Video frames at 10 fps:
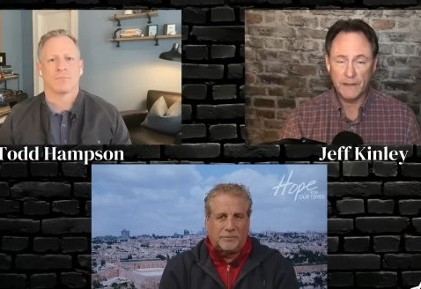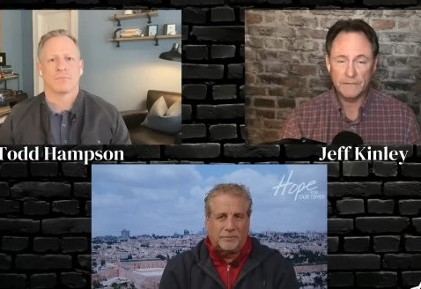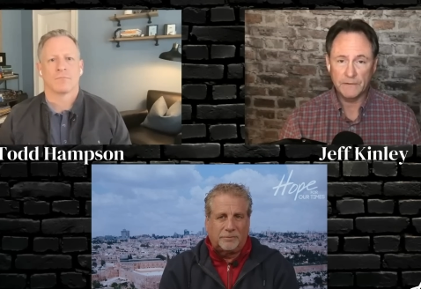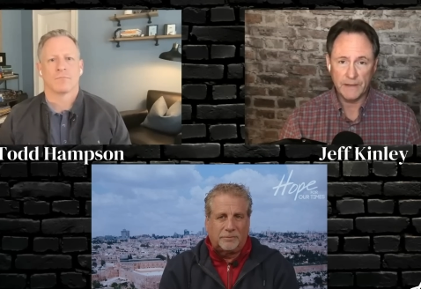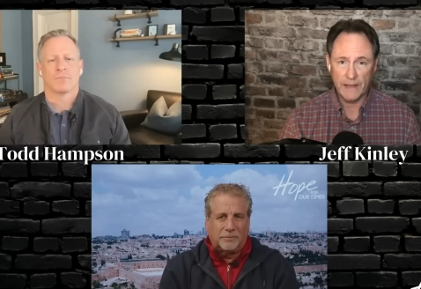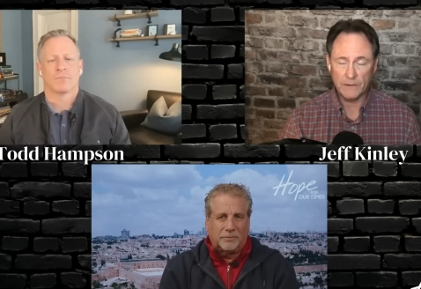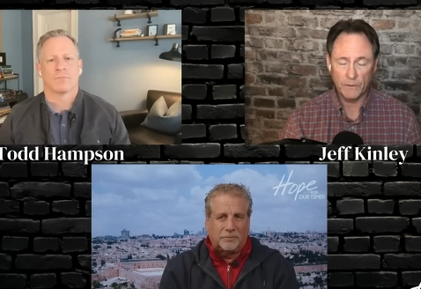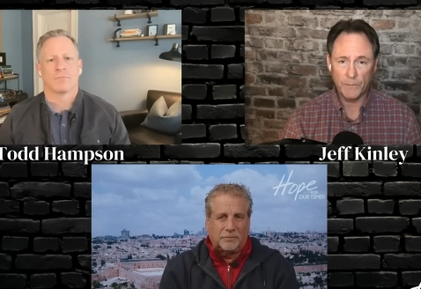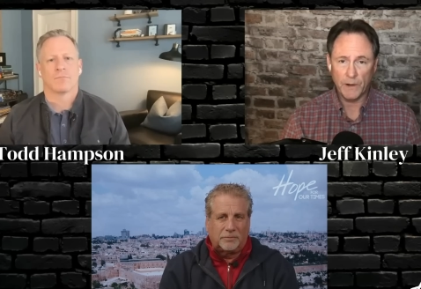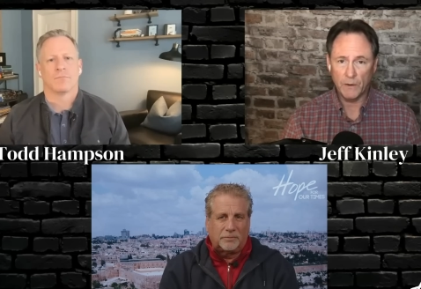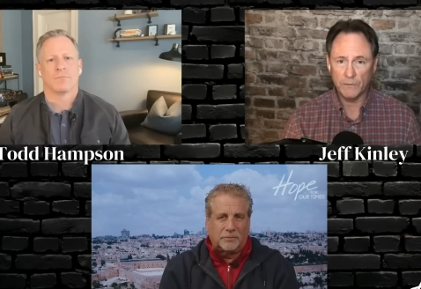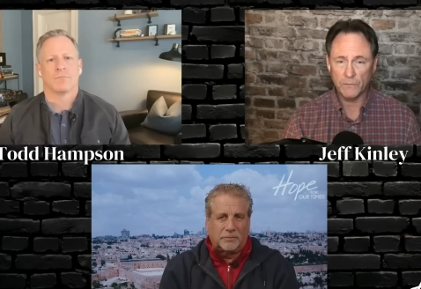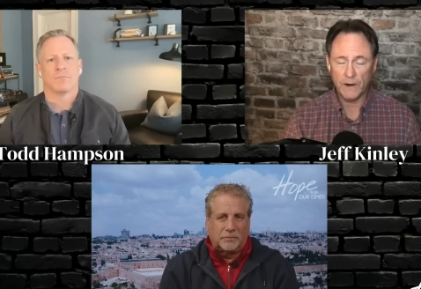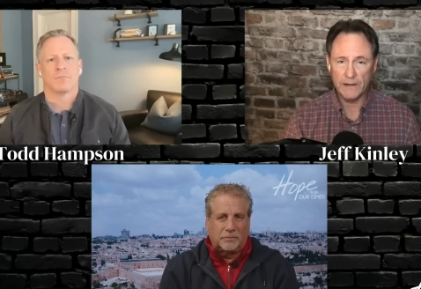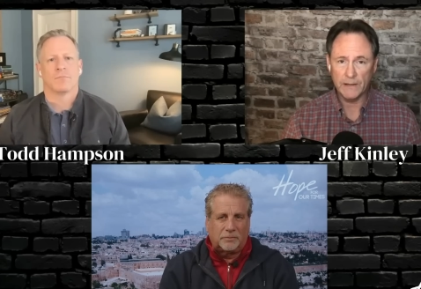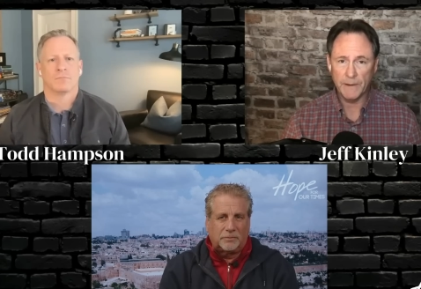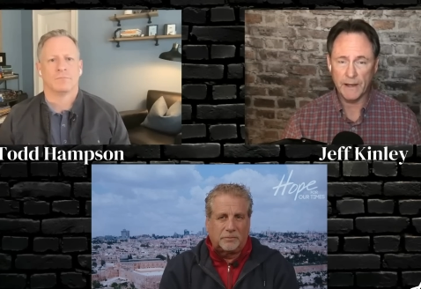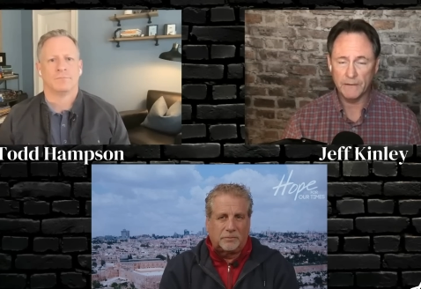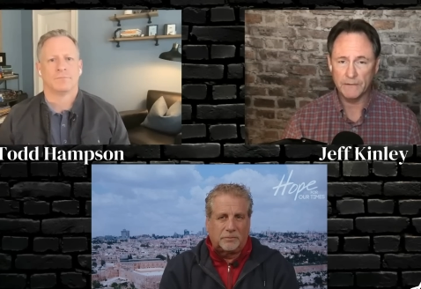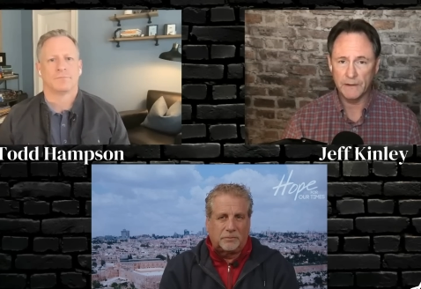Speaker 1: exactly what Paul was writing
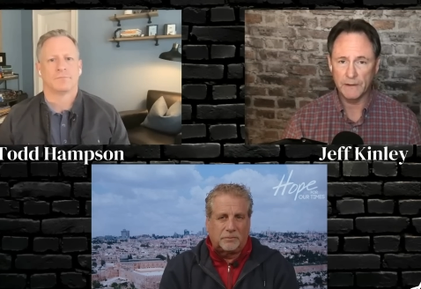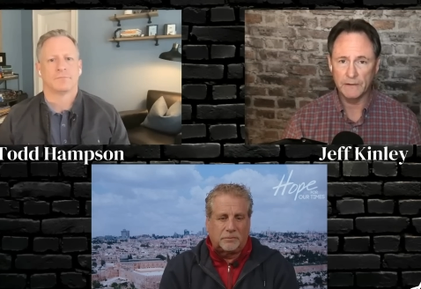about in